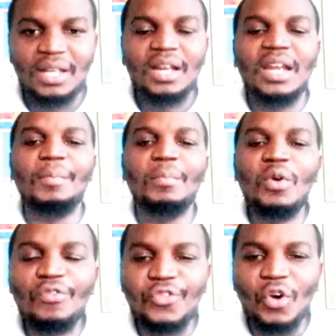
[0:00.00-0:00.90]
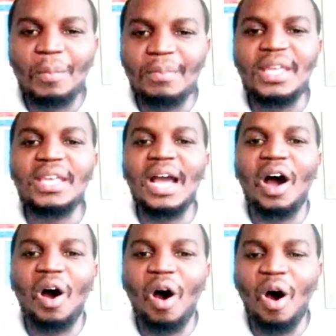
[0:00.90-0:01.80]
Remove from me
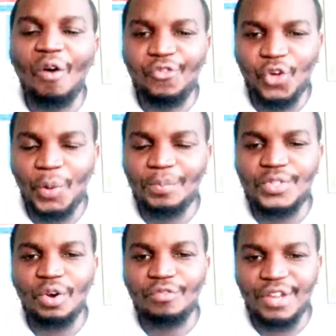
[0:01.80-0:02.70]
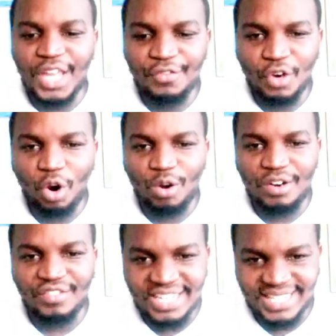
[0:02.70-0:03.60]
all forms of evil
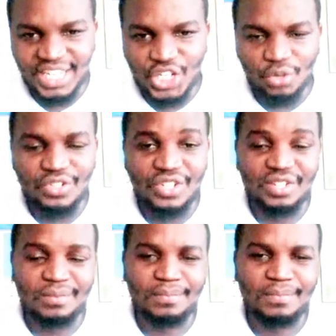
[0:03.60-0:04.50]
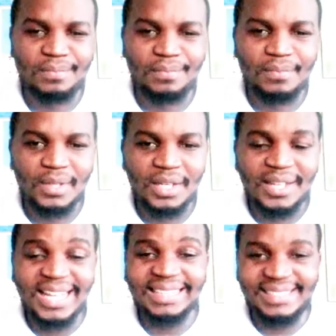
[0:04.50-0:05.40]
conversations
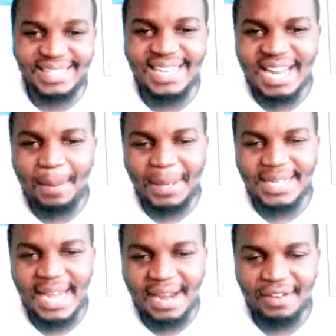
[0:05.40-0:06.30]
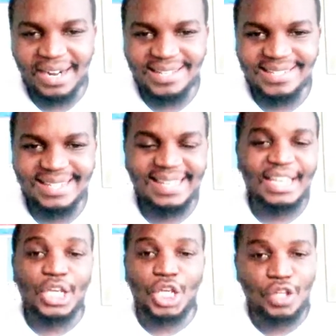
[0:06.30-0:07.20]
that hinder my deliverance.
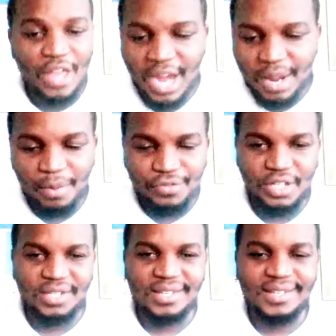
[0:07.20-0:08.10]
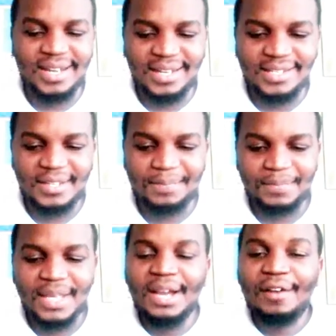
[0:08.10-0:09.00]
in the name of Jesus Christ.
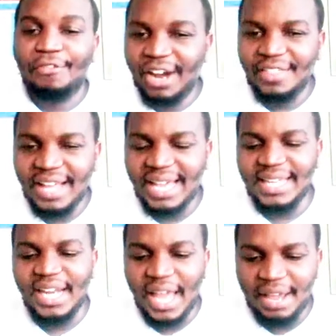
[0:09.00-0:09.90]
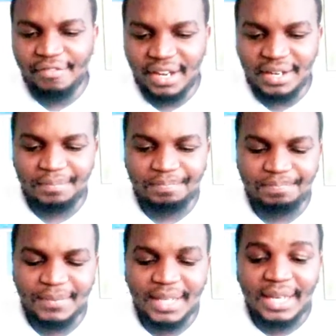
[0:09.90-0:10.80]
Father in
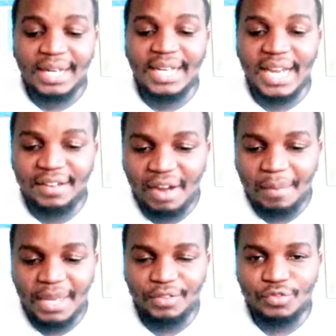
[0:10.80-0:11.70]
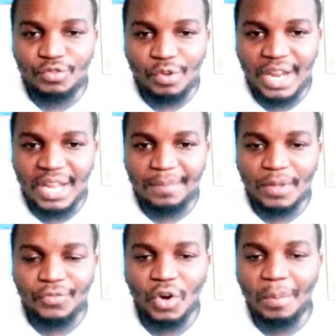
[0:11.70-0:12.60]
heaven, deliver me today
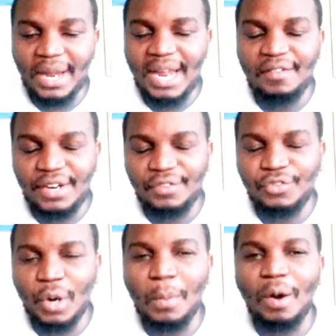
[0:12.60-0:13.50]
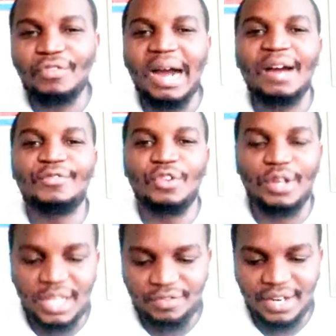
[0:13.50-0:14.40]
from every form of
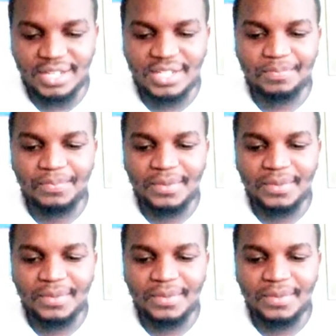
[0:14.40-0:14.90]
unforgiveness.